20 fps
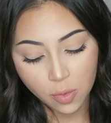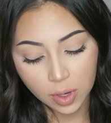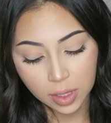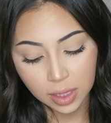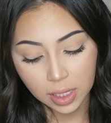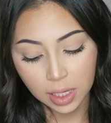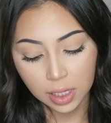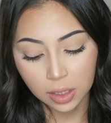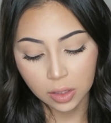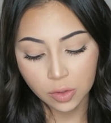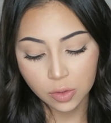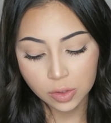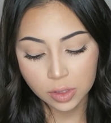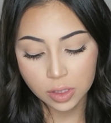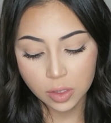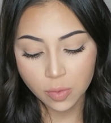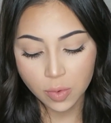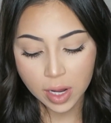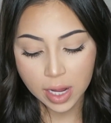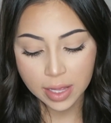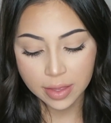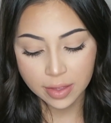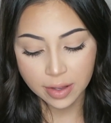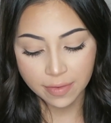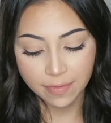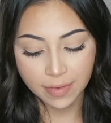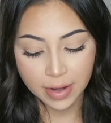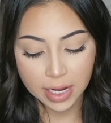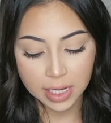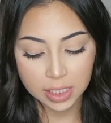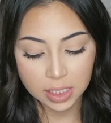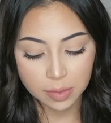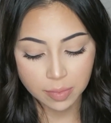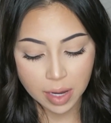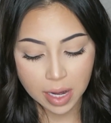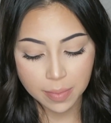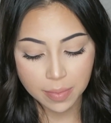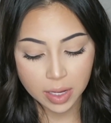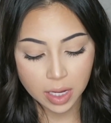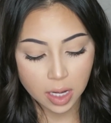when they lose the weight, their face
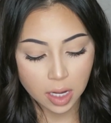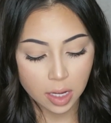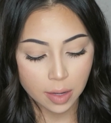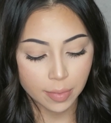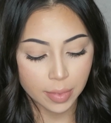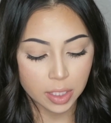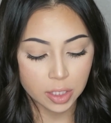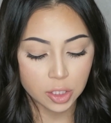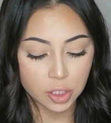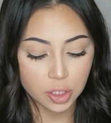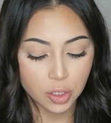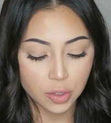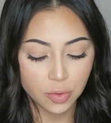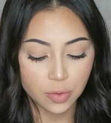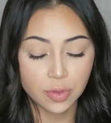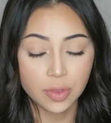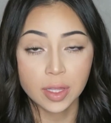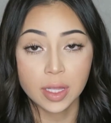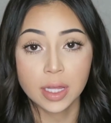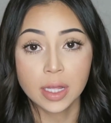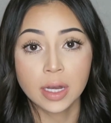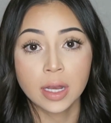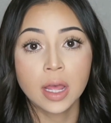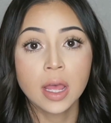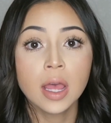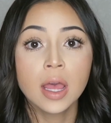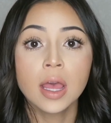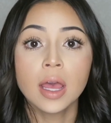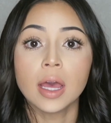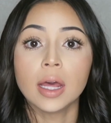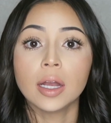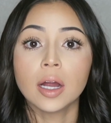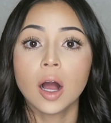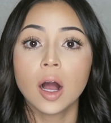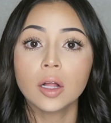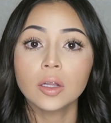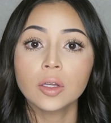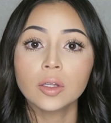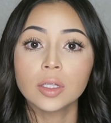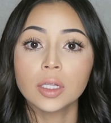might become too thin and
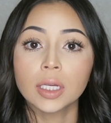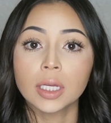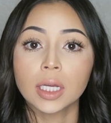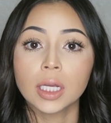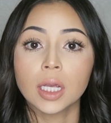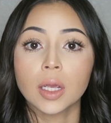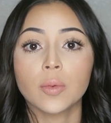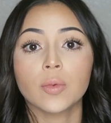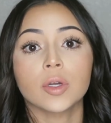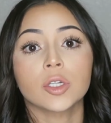hollow looking,